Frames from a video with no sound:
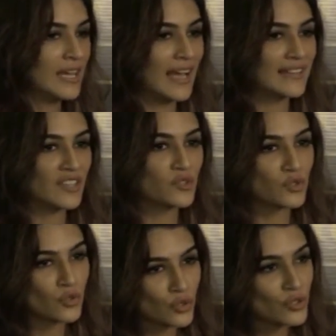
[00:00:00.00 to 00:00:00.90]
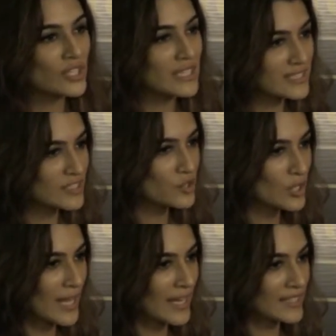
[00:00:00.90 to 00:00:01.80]
And that's also going to release in
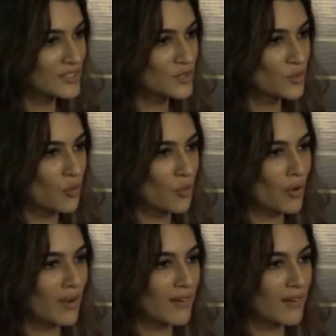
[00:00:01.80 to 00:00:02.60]
July. So